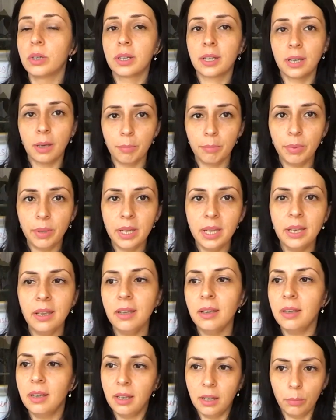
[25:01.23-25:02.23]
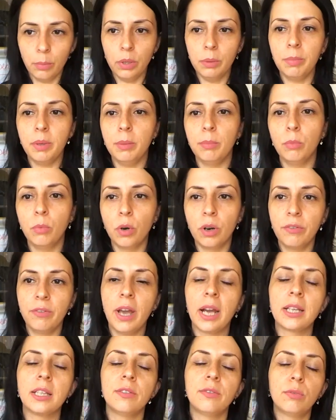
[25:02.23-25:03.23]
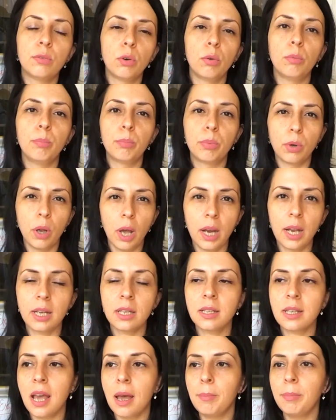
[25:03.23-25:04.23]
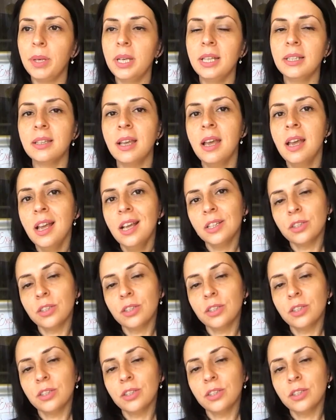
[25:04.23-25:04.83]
your company. It will be more effective for product companies.